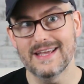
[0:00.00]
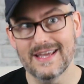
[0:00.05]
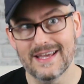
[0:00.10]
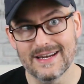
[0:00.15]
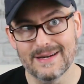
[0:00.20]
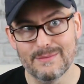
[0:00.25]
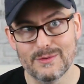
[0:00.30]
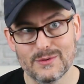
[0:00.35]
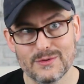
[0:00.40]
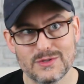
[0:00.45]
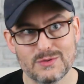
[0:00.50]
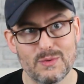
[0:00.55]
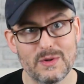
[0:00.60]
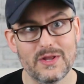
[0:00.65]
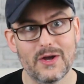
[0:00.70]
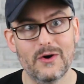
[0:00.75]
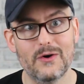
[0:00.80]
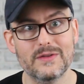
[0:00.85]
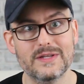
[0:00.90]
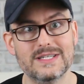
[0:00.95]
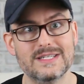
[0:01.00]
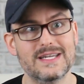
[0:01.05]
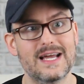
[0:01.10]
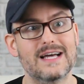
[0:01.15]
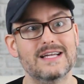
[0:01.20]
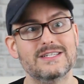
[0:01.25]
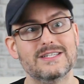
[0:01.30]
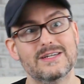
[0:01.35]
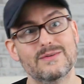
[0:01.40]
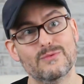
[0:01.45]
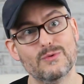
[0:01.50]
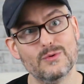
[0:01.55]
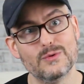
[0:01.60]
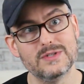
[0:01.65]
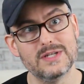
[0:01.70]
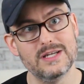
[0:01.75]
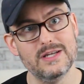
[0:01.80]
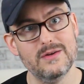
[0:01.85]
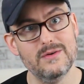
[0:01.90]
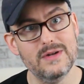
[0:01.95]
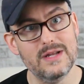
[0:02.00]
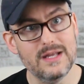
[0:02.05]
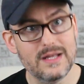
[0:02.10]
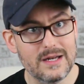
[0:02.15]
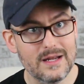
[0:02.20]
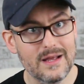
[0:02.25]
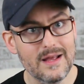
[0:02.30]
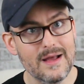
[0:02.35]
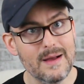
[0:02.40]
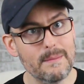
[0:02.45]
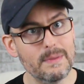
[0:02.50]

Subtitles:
animals with all the stats and rules that you need,